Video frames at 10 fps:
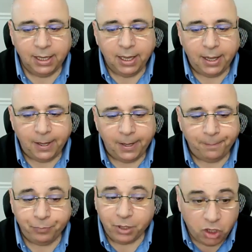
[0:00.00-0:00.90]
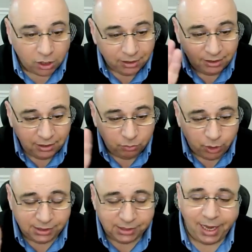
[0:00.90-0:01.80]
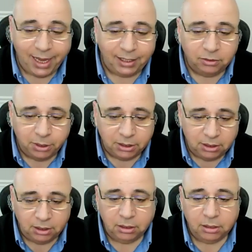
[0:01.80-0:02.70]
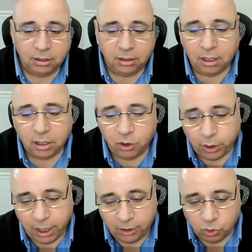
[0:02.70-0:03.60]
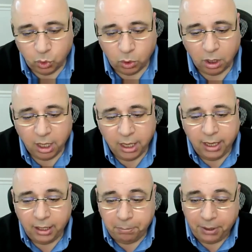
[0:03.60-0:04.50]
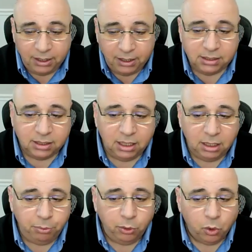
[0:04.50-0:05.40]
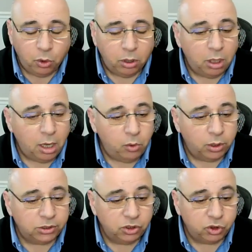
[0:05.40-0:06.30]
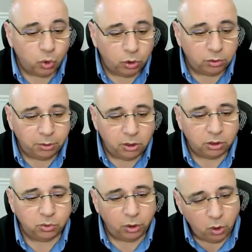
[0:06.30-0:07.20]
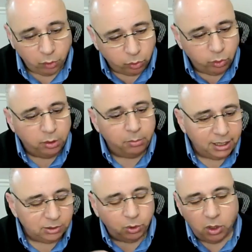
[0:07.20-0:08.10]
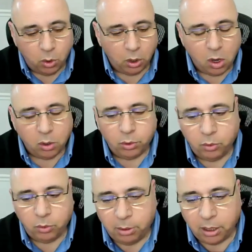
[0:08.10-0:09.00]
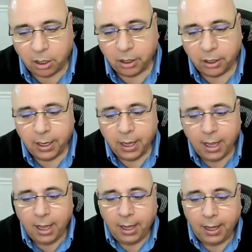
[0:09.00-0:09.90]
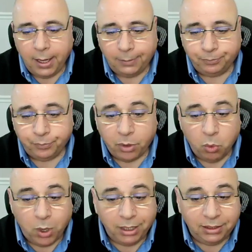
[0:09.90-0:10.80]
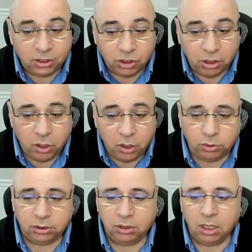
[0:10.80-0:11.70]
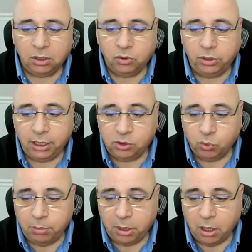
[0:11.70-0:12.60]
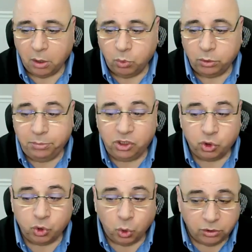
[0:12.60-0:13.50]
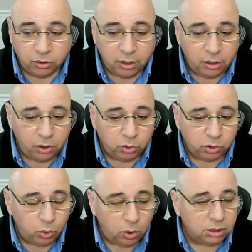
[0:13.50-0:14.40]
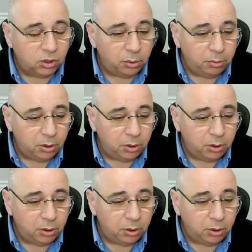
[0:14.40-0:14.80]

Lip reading: Not the raise hand, but the Q&A tool. And please keep your questions short because we go through them as we go along with the webinar. One additional note, today's webinar would be shorter than the usual. It's going to be